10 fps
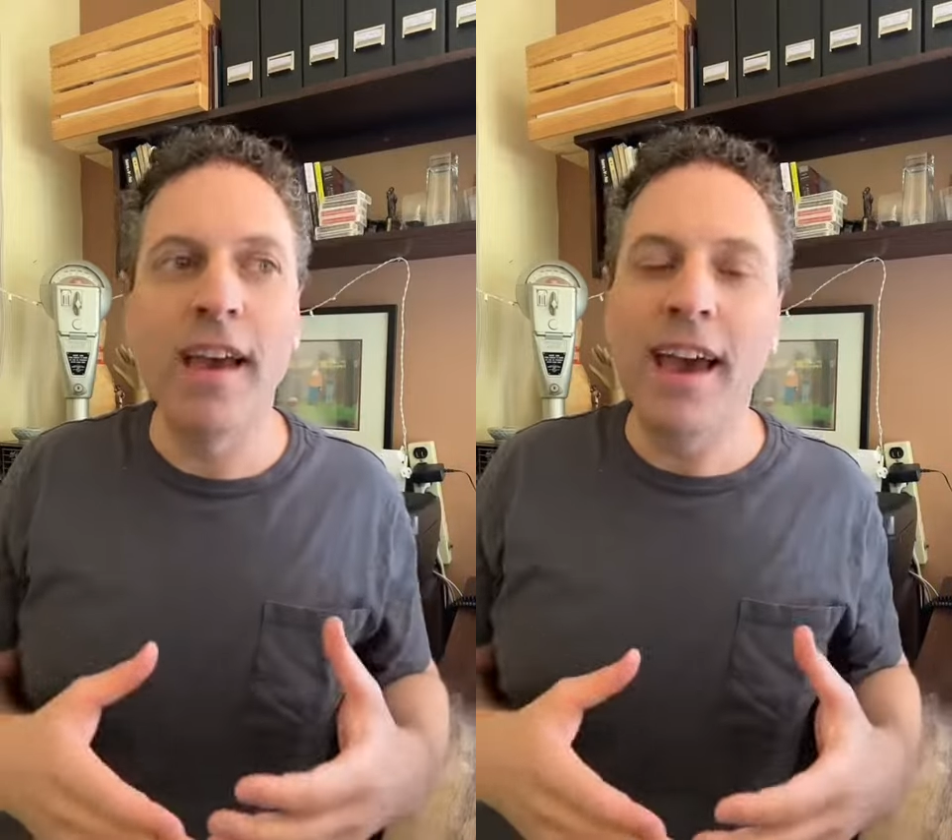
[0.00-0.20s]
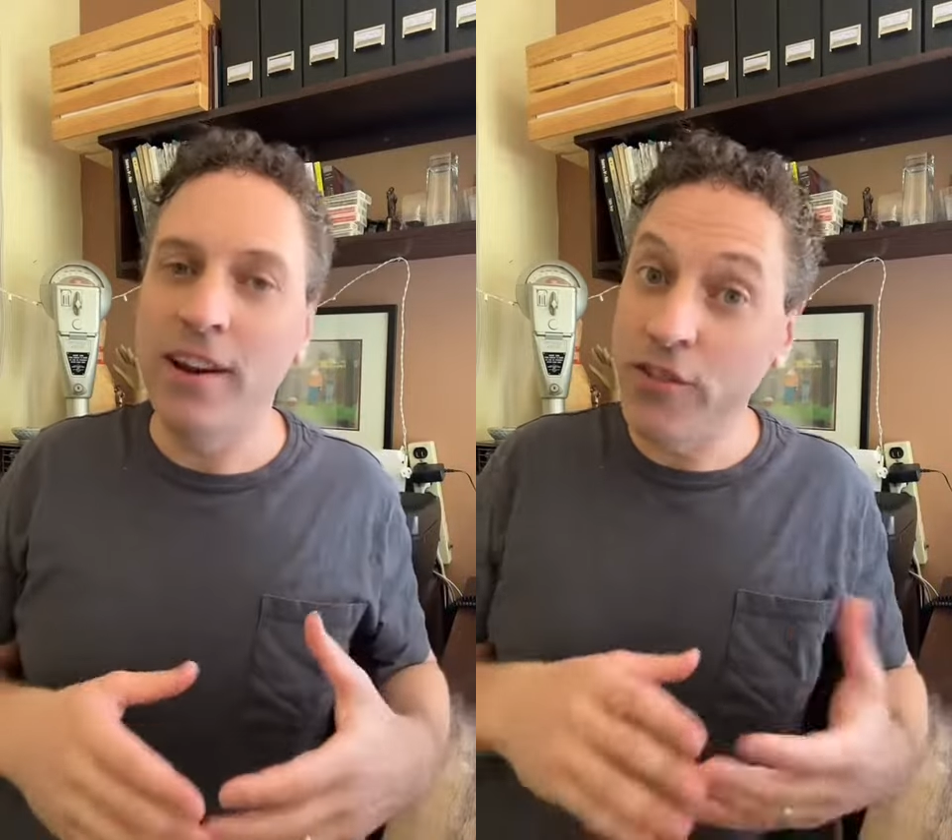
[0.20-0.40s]

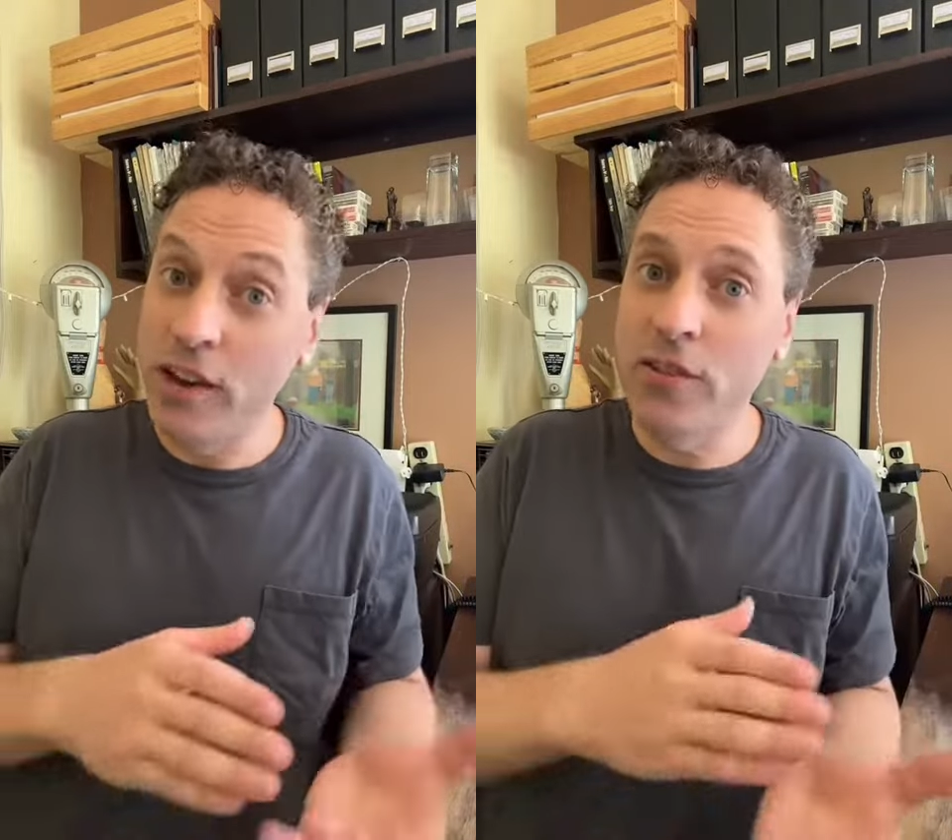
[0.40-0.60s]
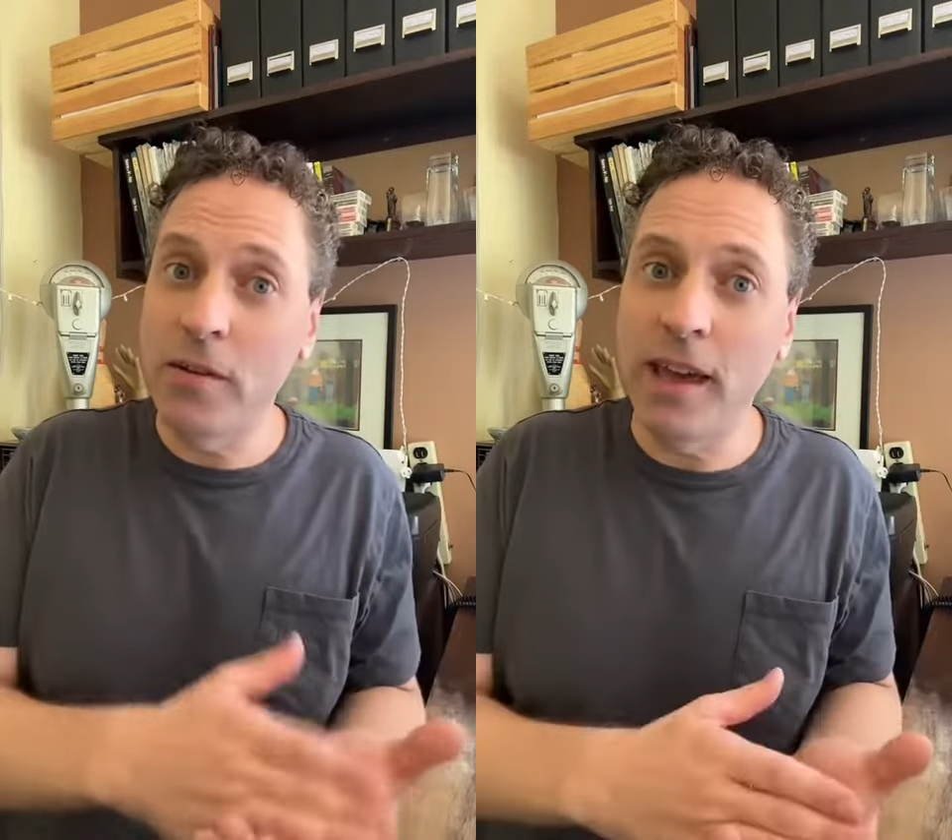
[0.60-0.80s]
And it
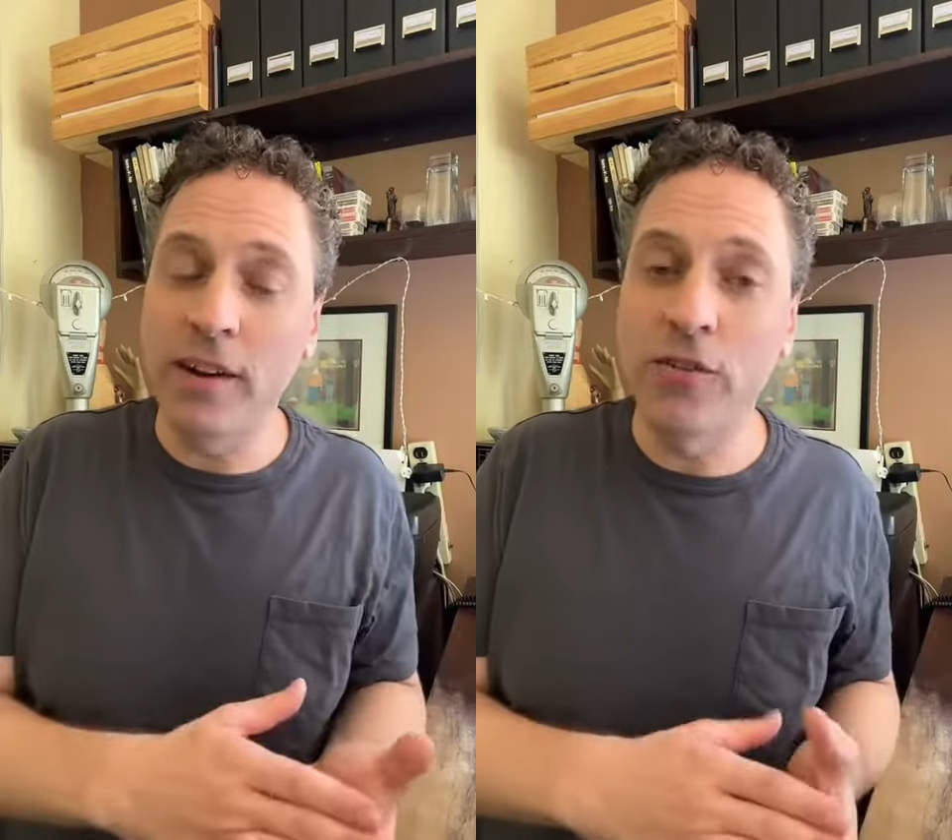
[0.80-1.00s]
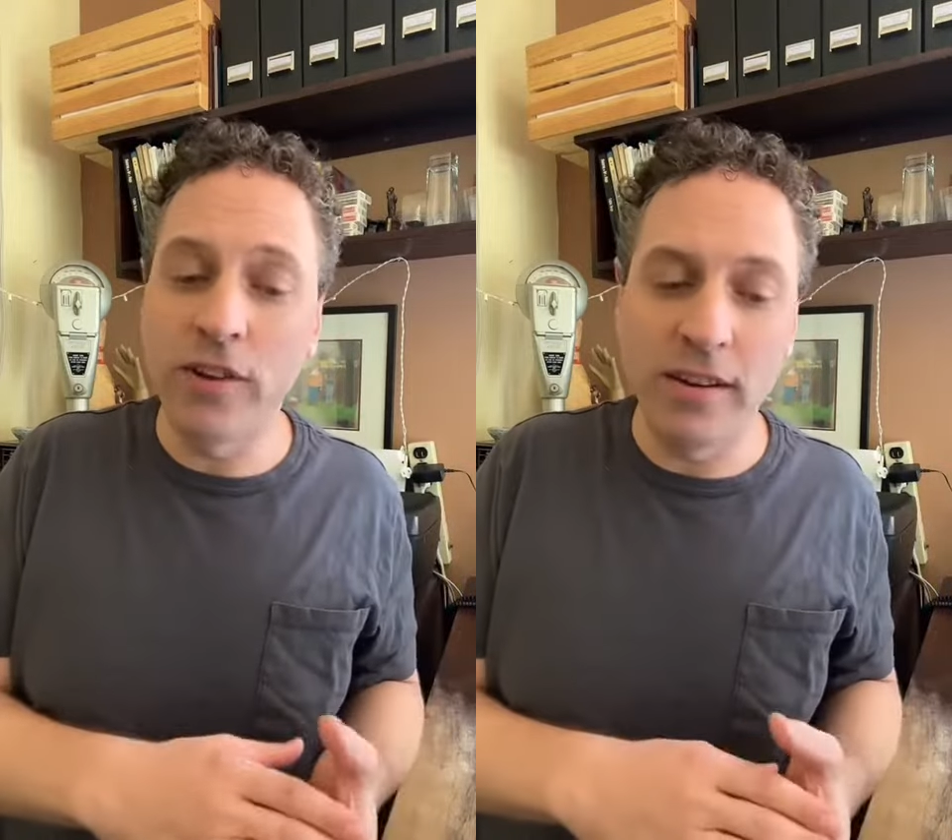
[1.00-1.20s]
changed the
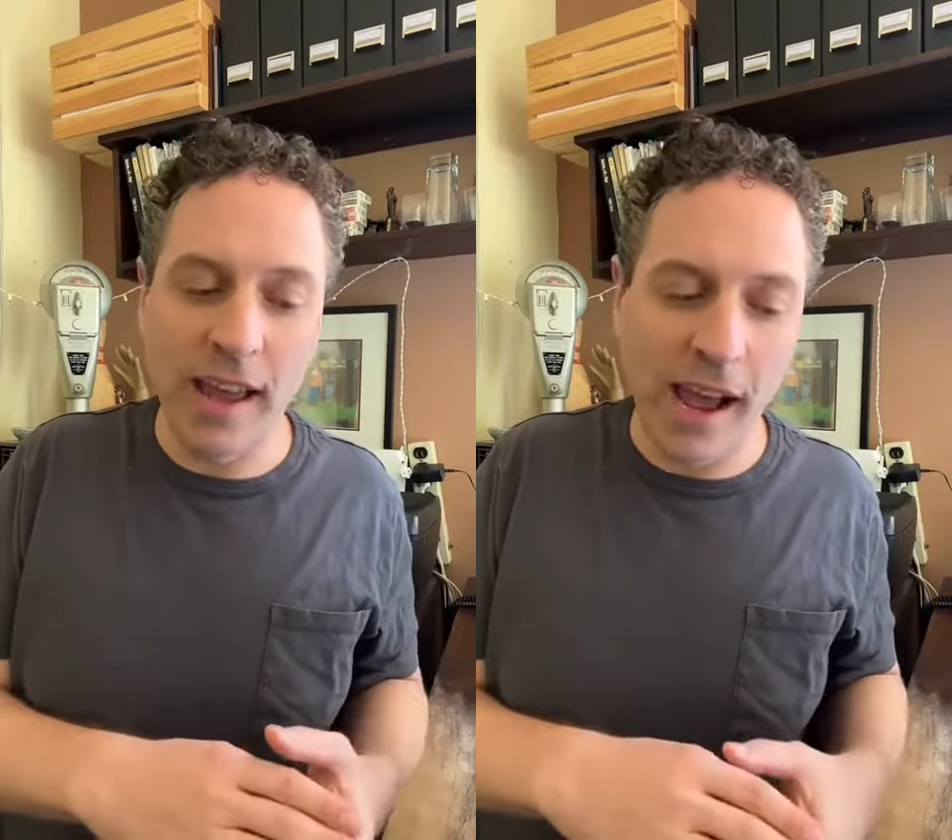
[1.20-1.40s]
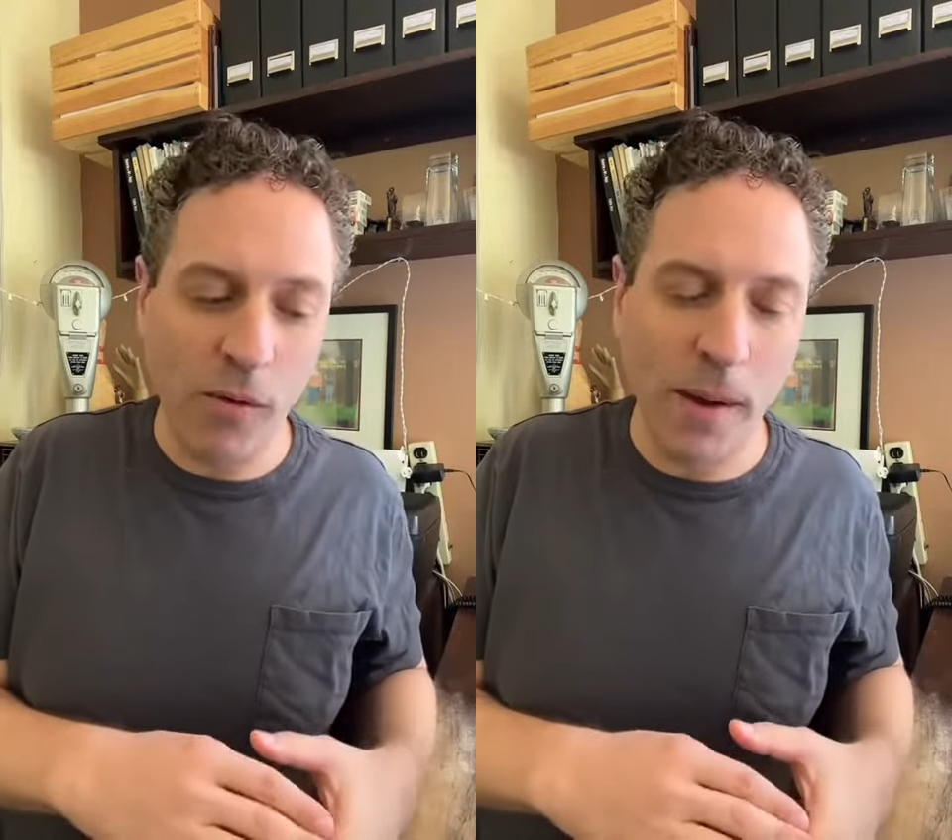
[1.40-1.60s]
energy into how